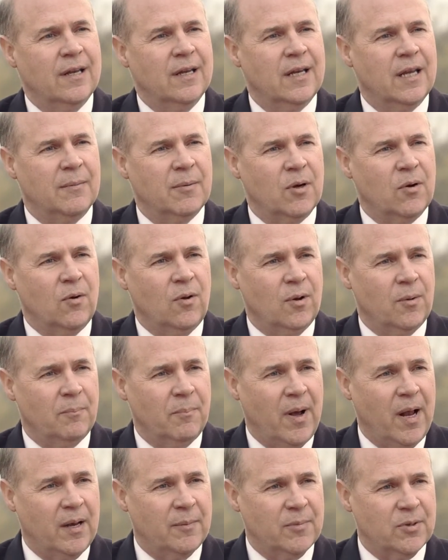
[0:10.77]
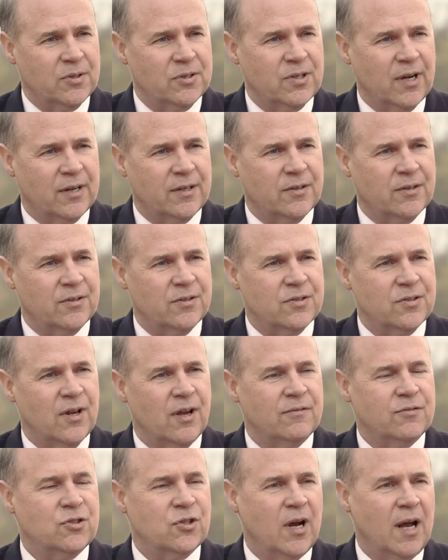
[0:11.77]
Chemical, and Polymer sectors
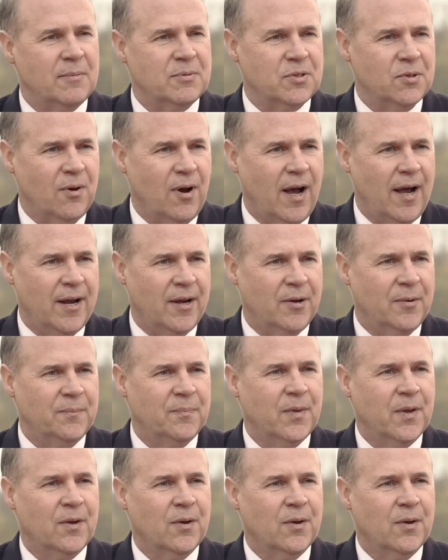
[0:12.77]
of Jobs Ohio.